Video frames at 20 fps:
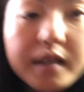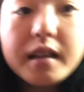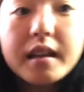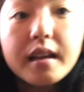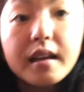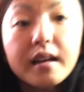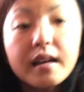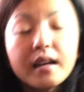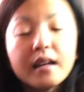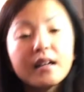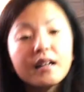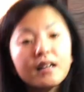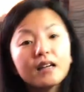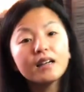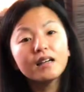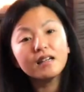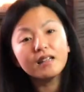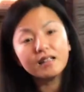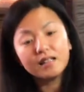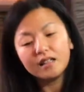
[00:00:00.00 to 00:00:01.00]

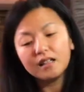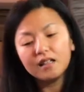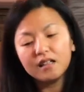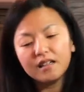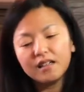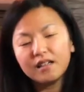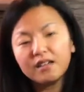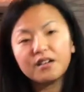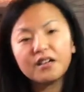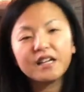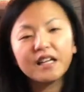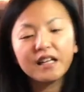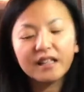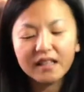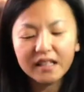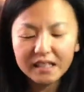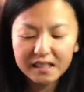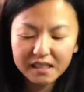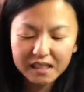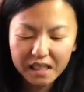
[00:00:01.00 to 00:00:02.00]
Okay,
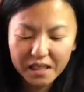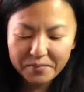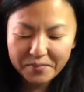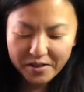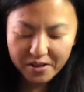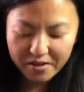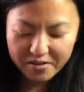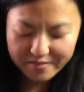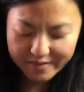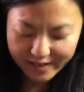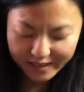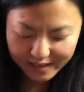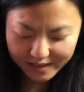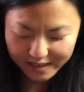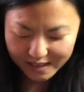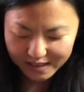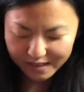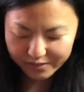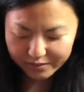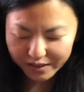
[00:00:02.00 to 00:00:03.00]
let's keep going
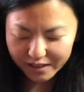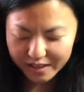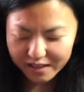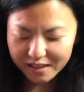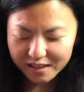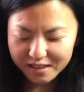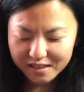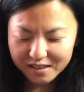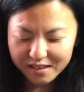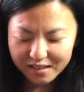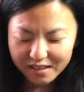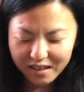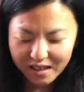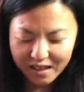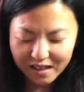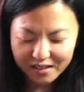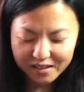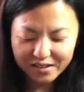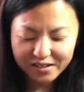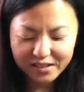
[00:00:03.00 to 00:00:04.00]
because my kids are
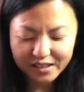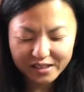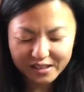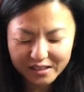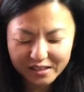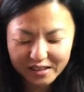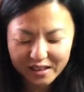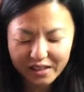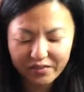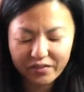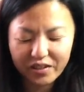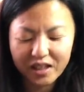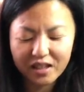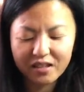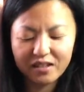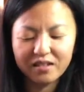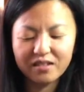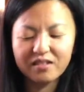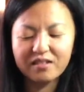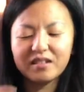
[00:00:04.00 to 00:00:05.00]
not going to leave me
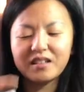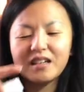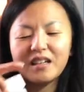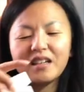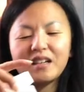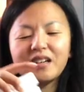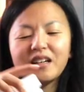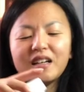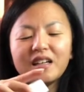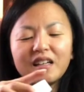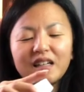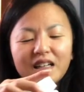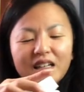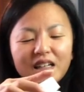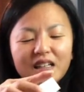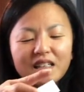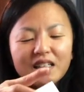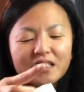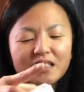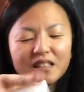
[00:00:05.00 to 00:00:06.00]
alone.
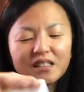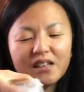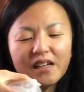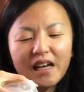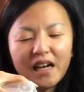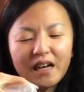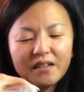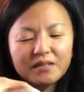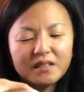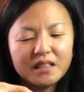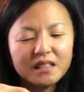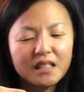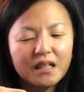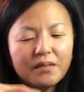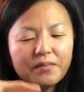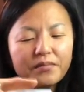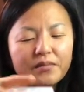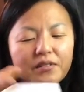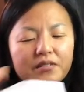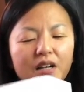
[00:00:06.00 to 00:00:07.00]
So I have
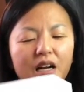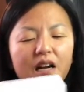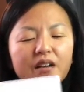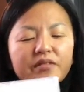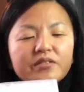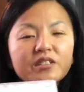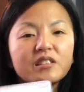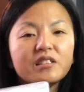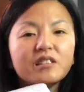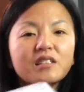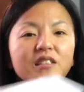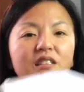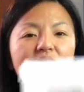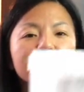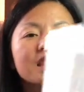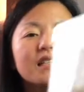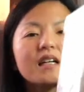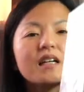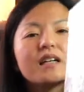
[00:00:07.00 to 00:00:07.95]
some gravels,